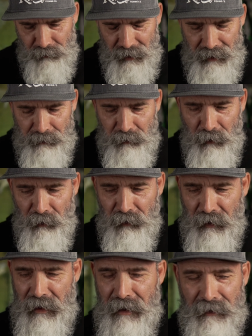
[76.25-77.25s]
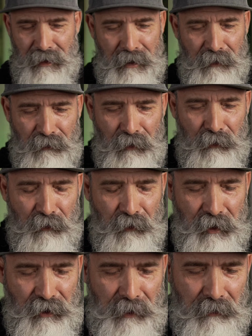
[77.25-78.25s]
people think that if you
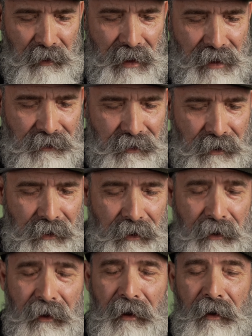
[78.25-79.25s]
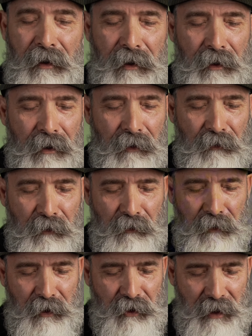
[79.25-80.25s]
fish a plastic, if you
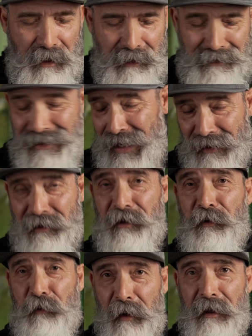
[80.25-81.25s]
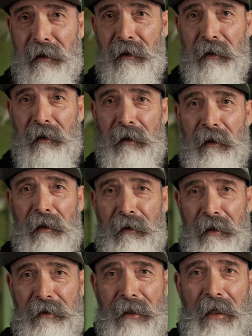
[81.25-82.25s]
fish a Texas Rig, in
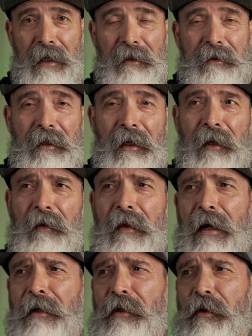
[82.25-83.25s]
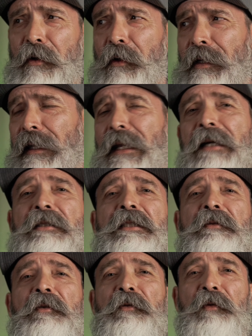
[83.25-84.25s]
this case, that you're less
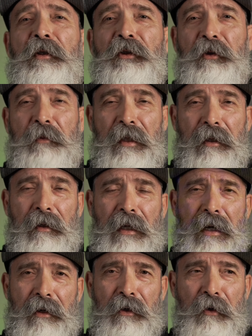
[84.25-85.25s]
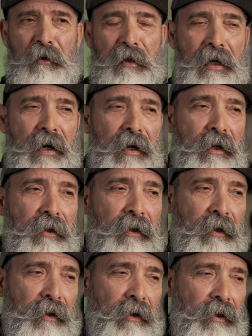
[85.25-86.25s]
of a fisherman, that you're not
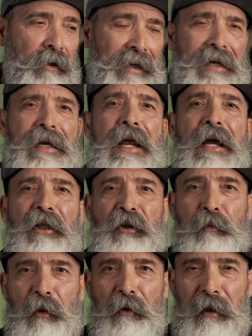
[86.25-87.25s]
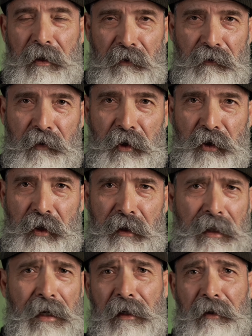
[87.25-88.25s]
an expert in fishing,
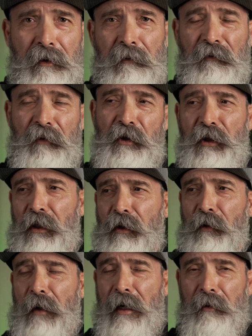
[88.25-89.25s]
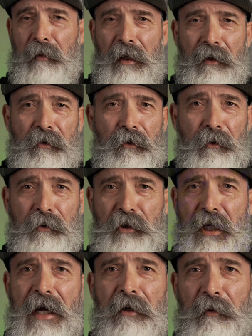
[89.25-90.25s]
like fishing crankbaits or
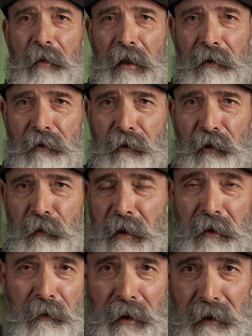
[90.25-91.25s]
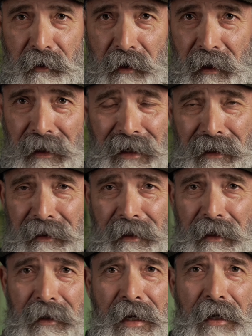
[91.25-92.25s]
chatterbaits or spinnerbaits, anything
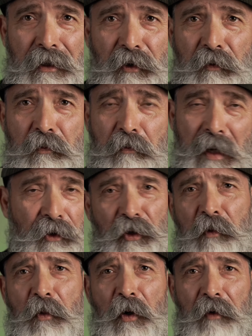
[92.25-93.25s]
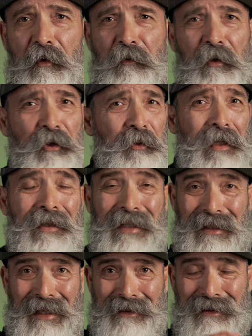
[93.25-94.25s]
like that makes you more of a fisherman. I
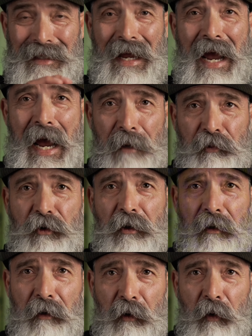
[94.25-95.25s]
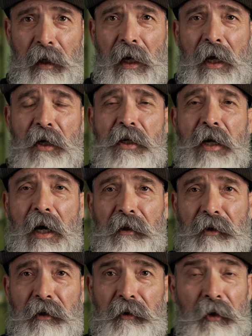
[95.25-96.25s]
think that's absolute
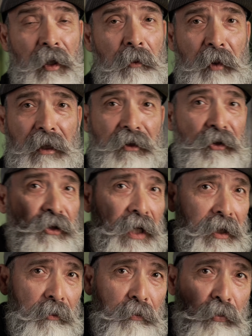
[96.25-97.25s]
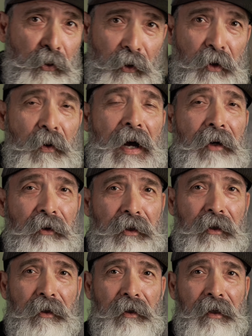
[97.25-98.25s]
nonsense because there's not a pro out
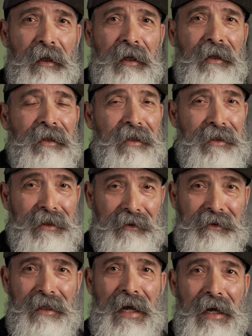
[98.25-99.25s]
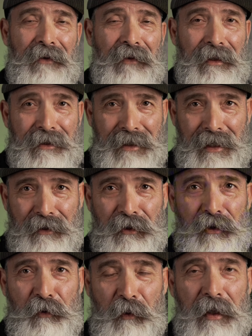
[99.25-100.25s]
there that doesn't have a
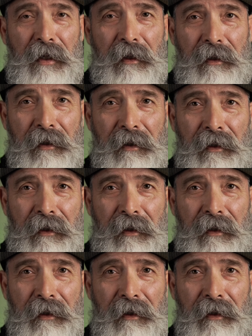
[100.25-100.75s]
Texas Rig